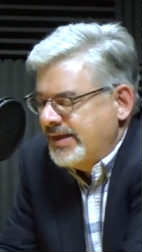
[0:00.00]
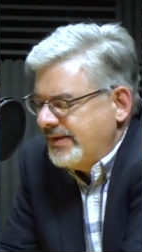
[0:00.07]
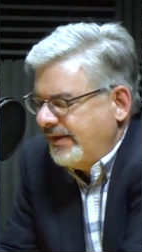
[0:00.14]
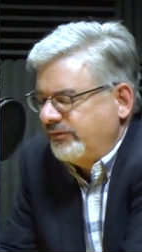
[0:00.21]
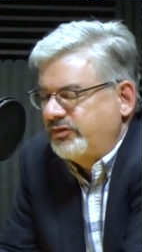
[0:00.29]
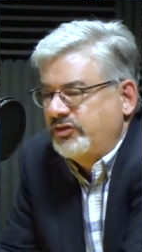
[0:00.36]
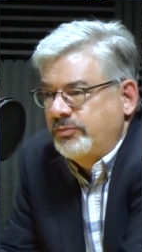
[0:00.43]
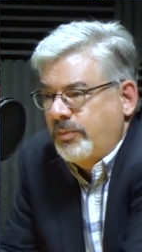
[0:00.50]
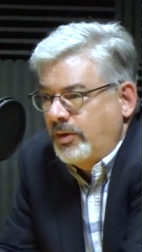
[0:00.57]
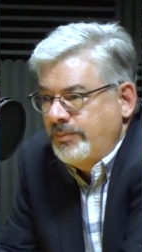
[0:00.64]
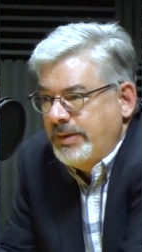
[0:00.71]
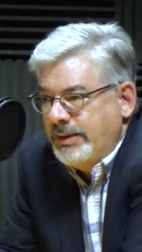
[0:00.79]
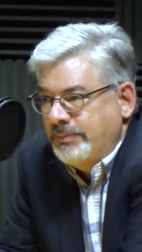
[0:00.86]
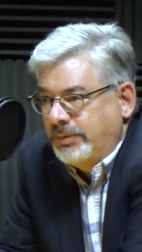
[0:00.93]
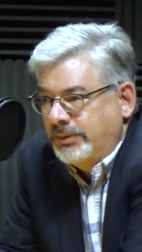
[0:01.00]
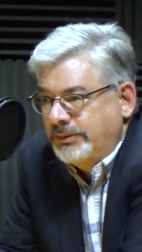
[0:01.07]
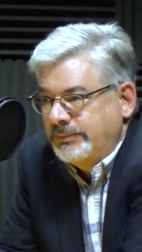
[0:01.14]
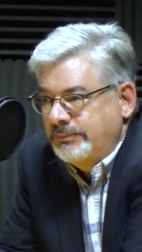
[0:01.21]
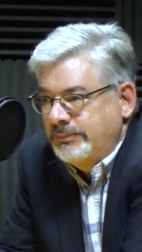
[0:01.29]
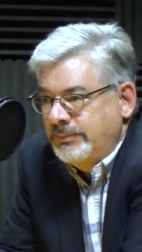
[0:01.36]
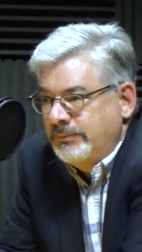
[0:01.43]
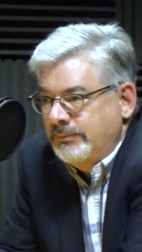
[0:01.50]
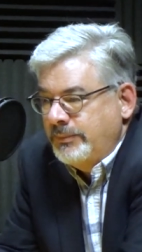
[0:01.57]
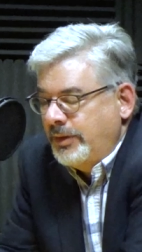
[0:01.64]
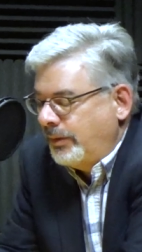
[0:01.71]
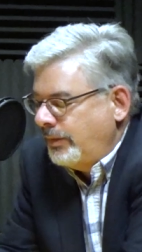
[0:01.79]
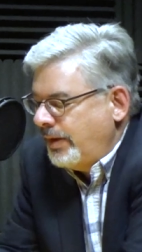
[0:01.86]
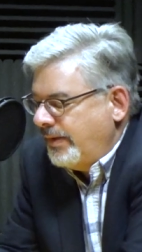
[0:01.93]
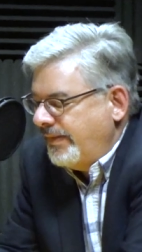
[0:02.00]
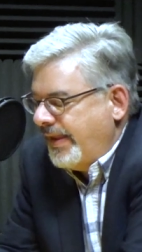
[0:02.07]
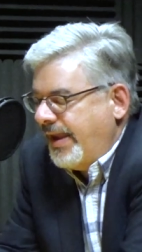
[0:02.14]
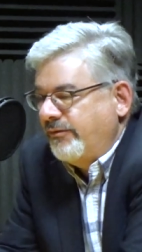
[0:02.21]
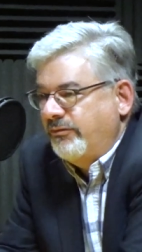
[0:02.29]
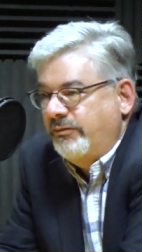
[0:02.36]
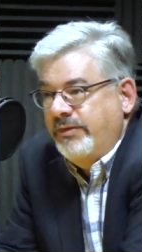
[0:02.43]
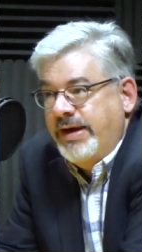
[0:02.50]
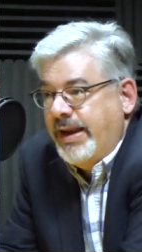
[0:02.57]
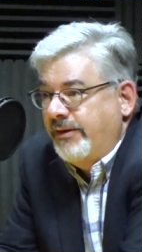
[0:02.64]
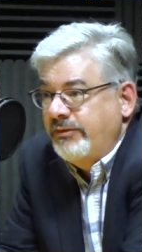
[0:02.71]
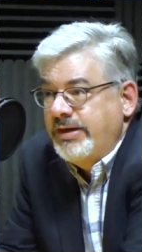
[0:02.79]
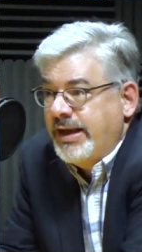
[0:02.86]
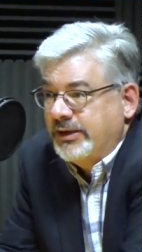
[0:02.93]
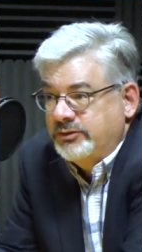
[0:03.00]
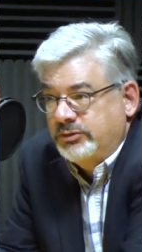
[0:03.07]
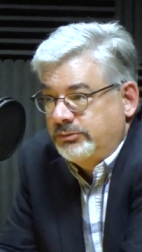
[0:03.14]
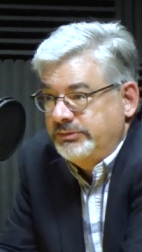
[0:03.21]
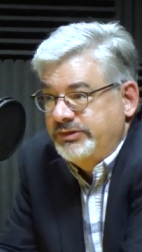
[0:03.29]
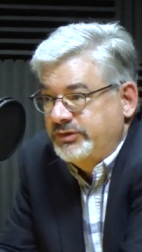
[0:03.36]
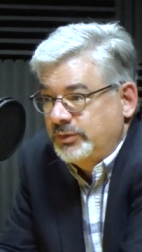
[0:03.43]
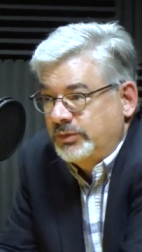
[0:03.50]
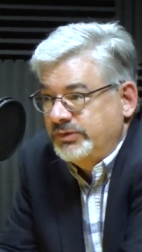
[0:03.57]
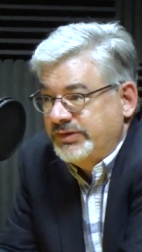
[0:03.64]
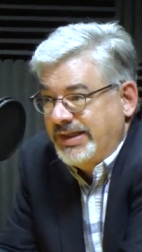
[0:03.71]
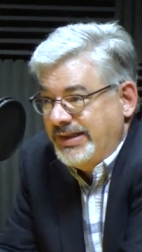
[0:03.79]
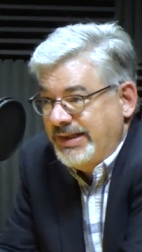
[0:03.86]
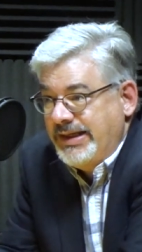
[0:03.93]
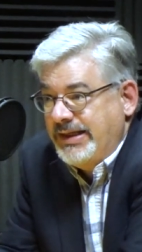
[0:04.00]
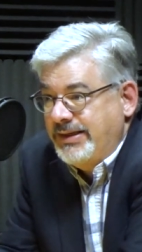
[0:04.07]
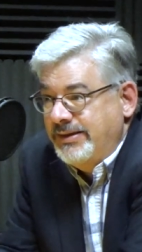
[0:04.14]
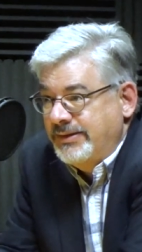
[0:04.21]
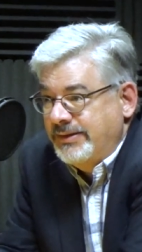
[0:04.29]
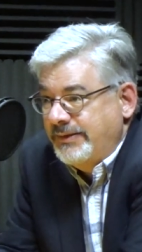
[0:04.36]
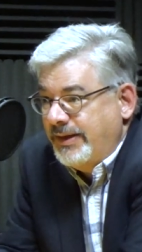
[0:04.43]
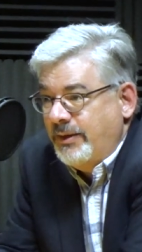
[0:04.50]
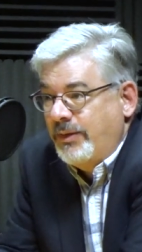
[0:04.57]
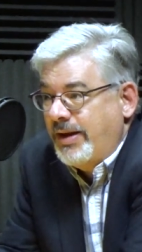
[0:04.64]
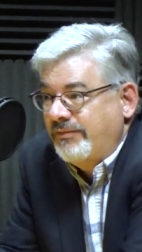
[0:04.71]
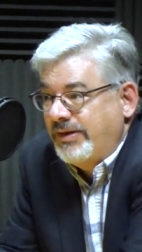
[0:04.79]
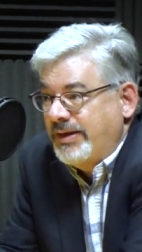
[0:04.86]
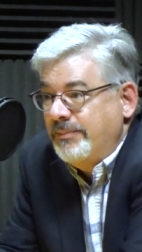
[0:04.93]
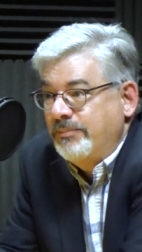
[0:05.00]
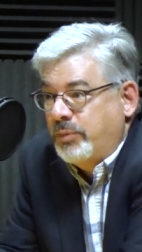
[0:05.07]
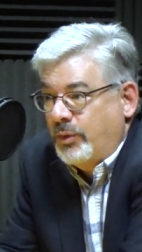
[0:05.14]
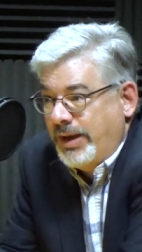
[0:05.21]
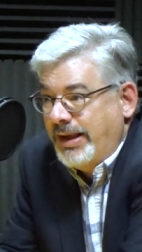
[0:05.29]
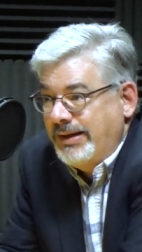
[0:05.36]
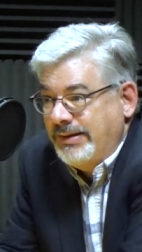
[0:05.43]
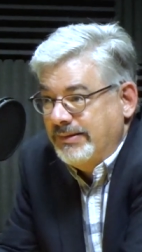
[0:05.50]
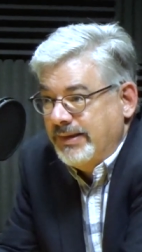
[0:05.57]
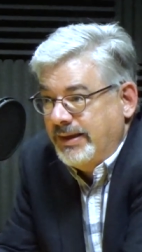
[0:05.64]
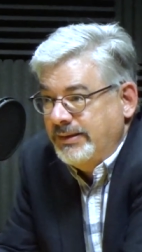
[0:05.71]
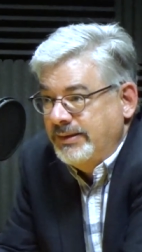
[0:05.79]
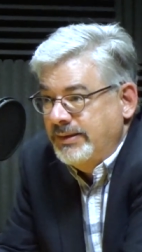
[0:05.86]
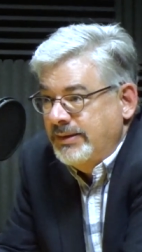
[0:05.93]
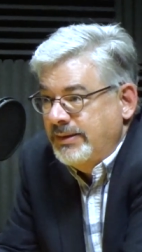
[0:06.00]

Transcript: They have smart people. Mm-hmm. You know, they have every natural resource they need. They don't have to import anything.